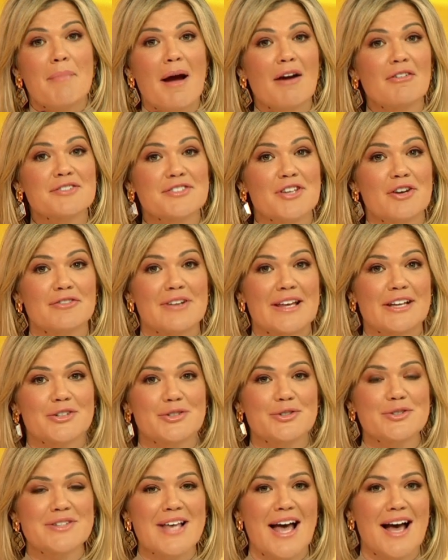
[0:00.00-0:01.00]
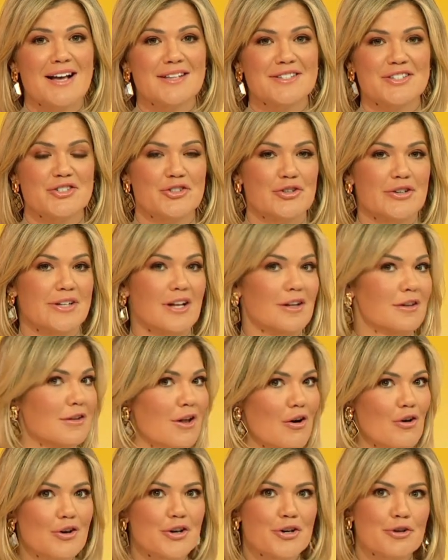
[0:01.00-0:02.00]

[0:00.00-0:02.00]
Marisol Nichols has enjoyed a long